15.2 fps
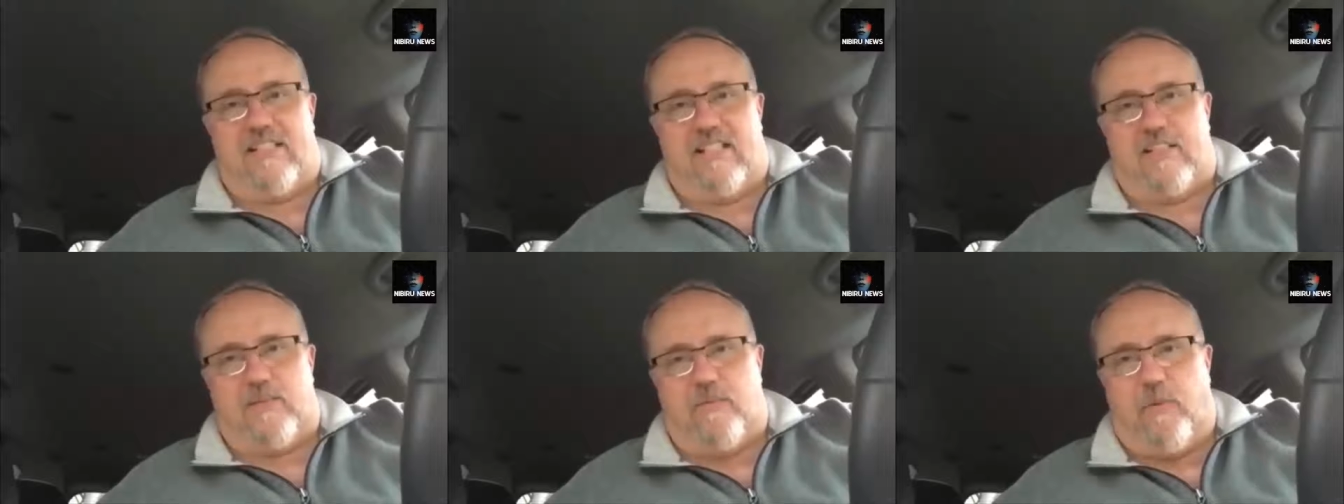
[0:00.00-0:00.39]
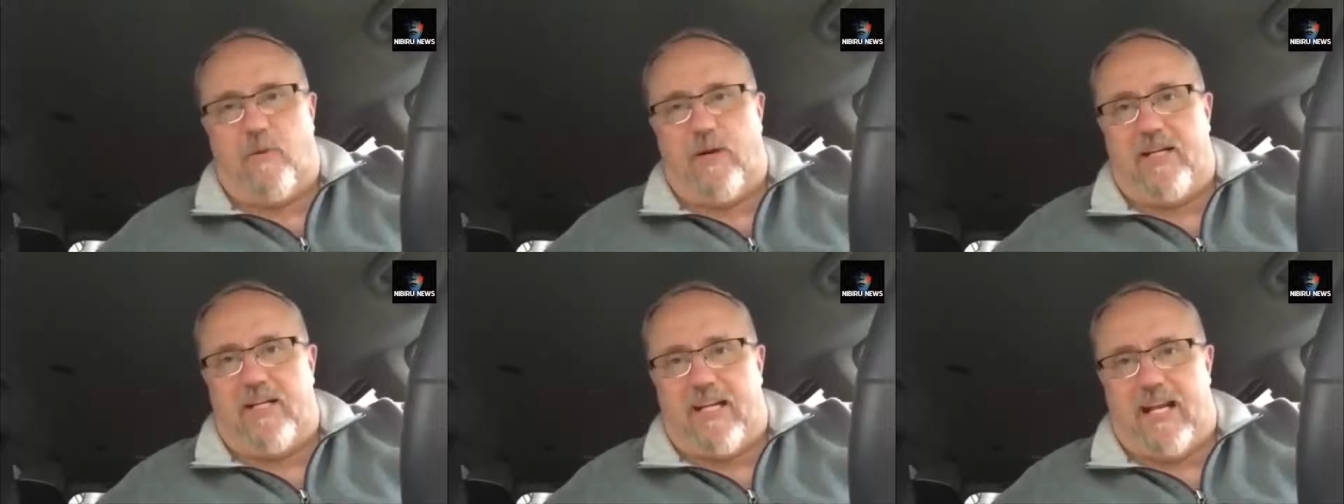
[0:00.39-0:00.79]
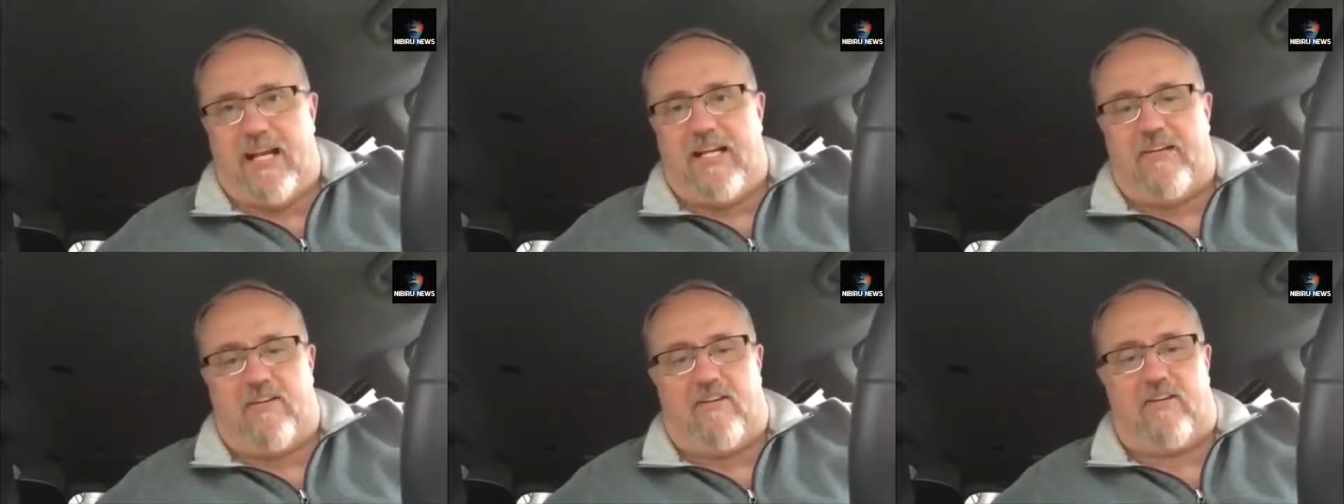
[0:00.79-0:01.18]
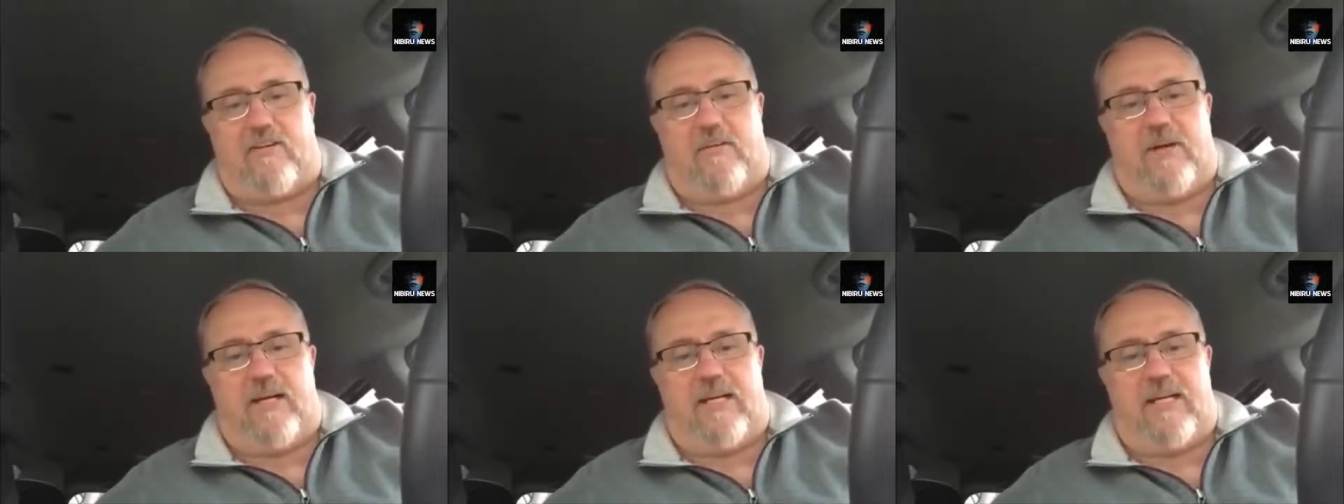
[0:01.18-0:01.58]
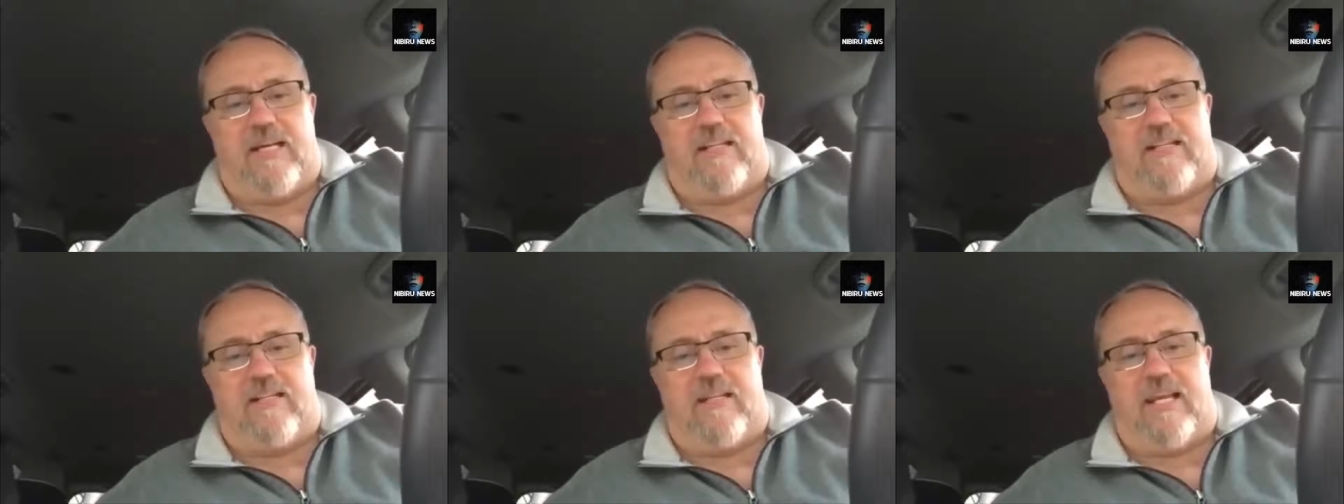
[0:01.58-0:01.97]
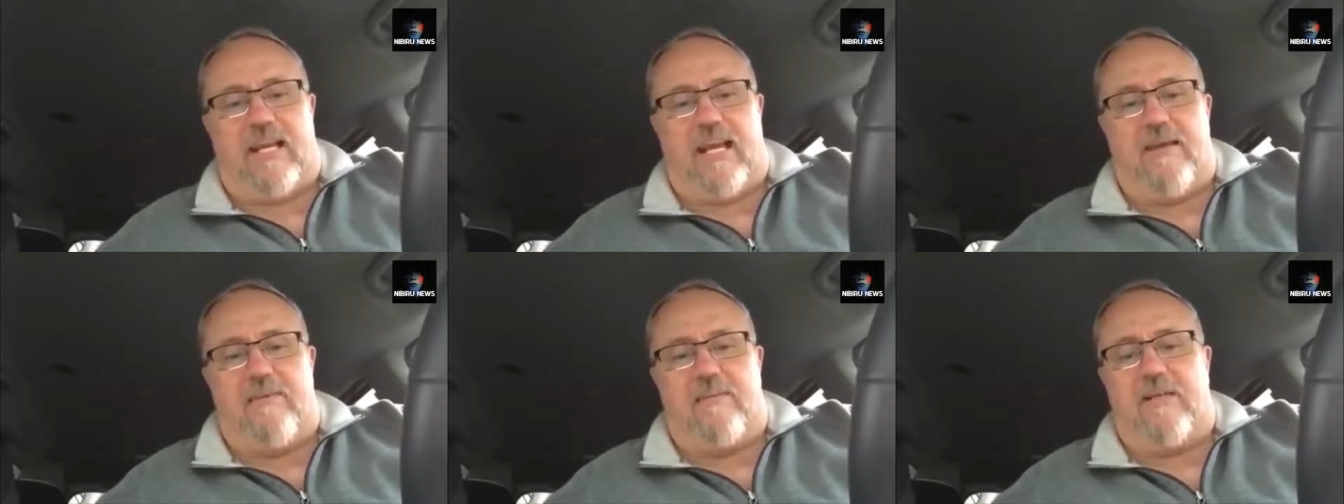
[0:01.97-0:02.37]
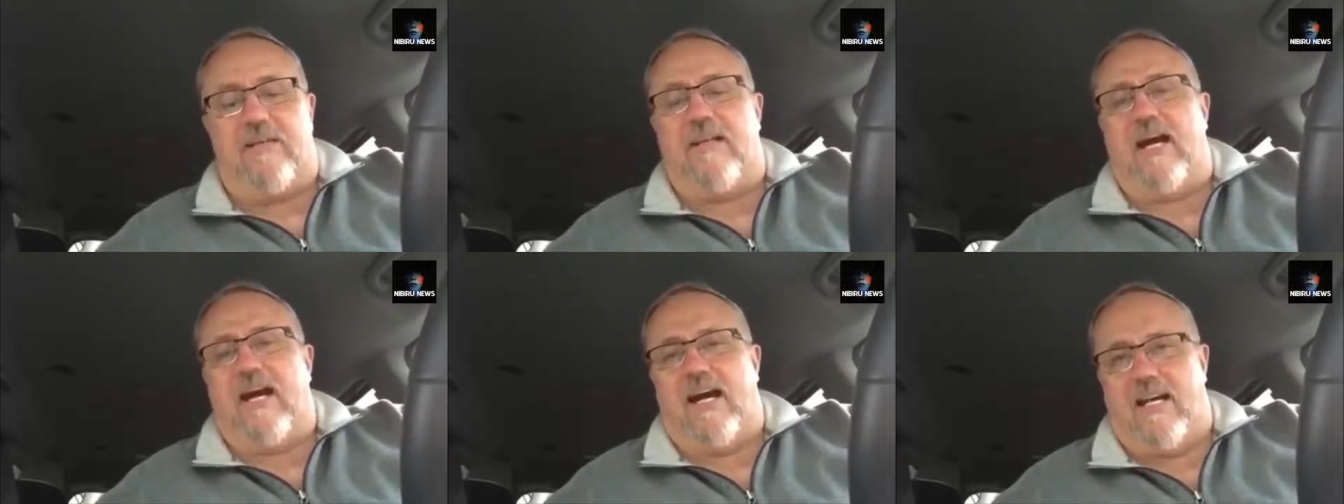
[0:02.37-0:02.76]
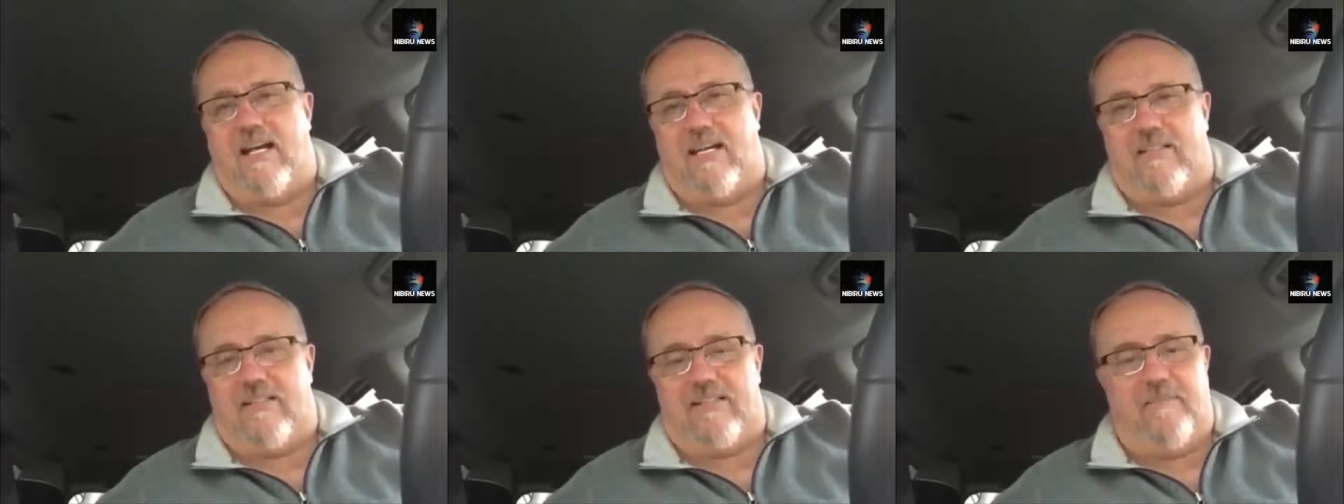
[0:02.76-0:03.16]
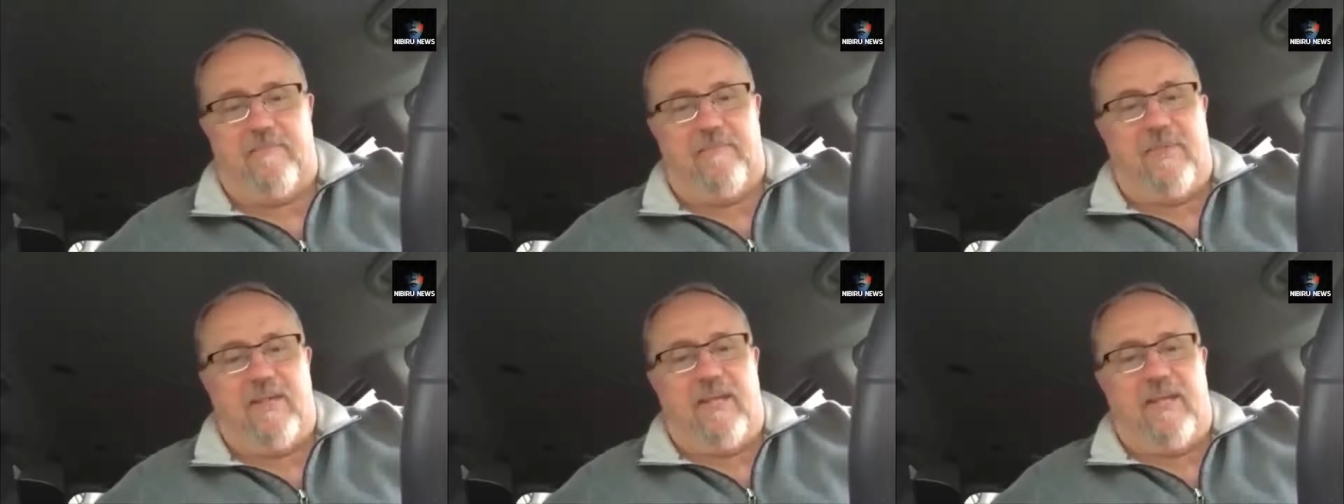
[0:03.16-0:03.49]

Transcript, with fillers: a 6.8 earthquake hit the Cayman Islands.